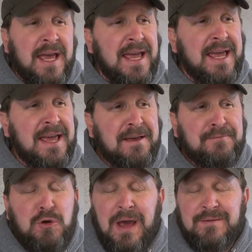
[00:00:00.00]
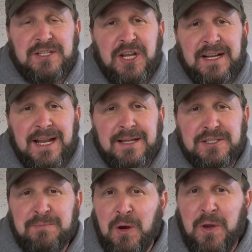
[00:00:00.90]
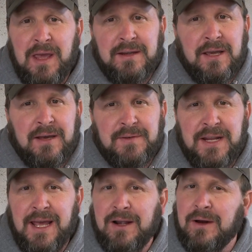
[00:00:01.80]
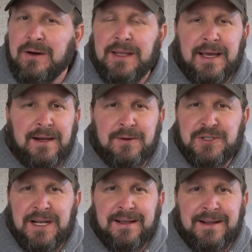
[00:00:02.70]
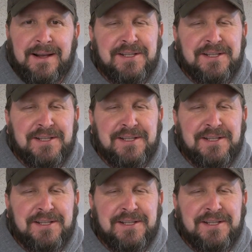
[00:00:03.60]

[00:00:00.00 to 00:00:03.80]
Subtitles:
if you haven't checked out Smokey Uncuffed yet, oh, you gotta go check it out.